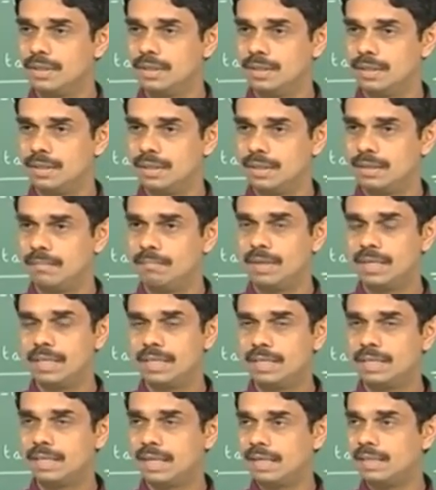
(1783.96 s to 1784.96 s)
uh, but
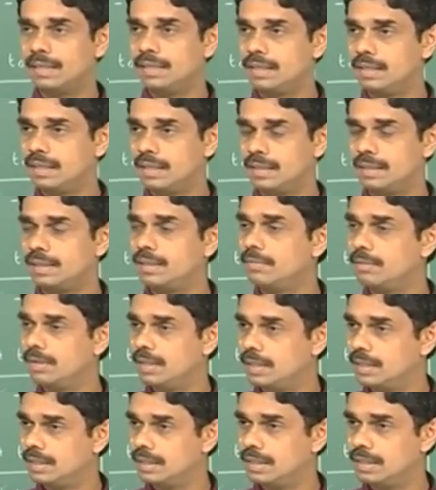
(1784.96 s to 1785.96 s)
in reality
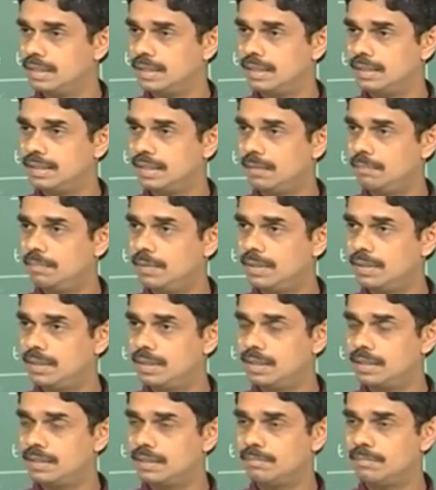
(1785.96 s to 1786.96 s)
attenuation does happen,
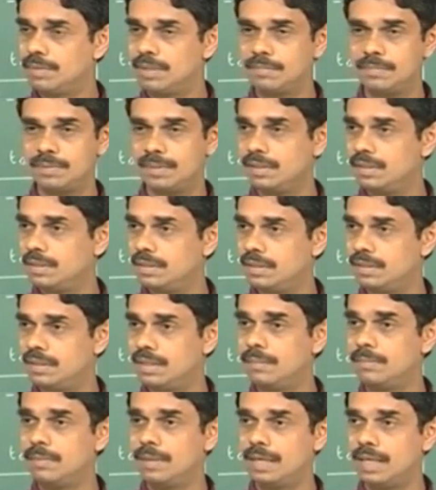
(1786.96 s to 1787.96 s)
and sometimes it
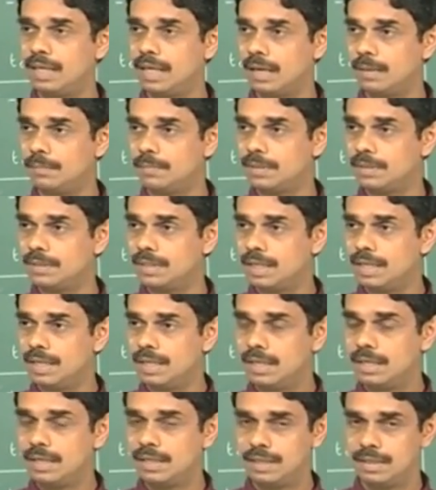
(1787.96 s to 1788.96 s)
deliberately happens.
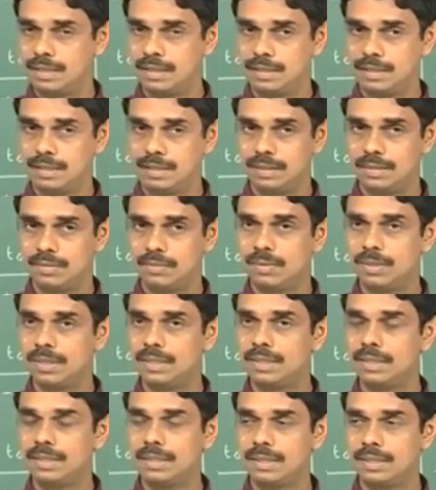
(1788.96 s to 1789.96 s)
And
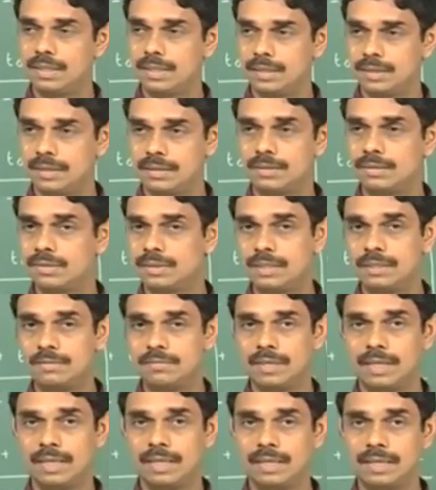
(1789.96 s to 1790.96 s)
on uh, so since
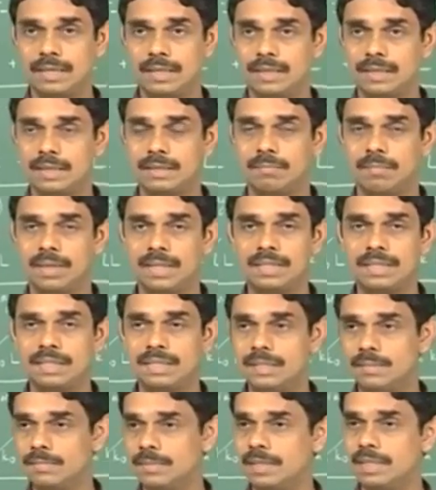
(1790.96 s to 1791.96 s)
we are in a combustion
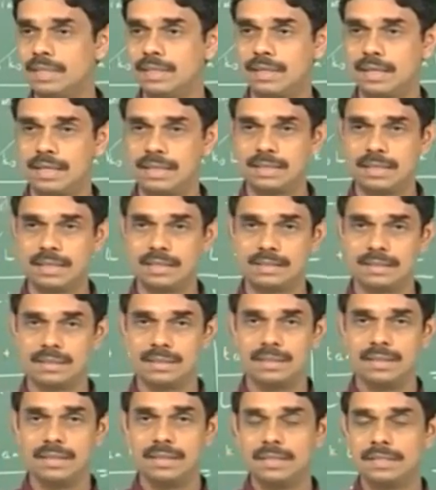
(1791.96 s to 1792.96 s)
instability class, let us
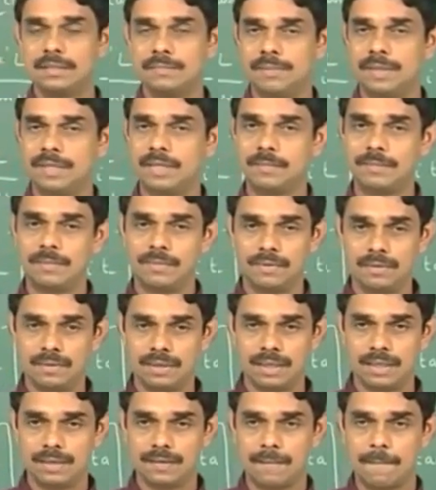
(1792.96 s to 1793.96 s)
speak about
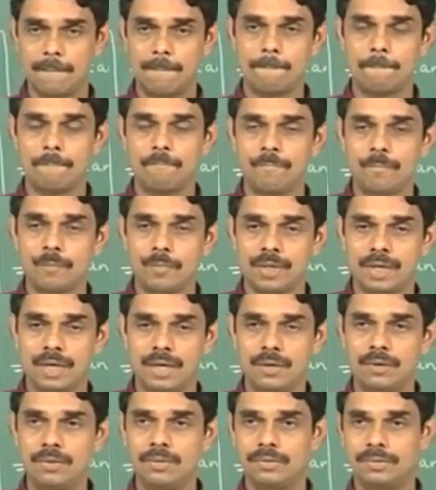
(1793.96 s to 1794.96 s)
uh,
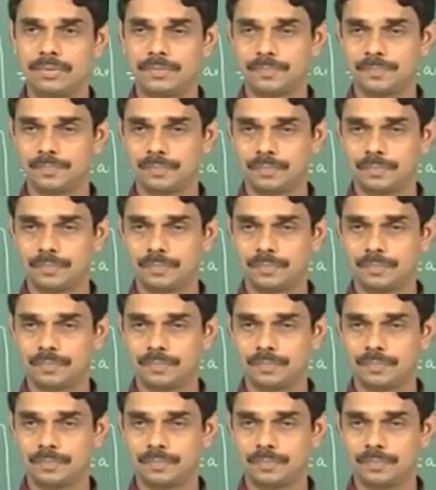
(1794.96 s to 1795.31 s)
how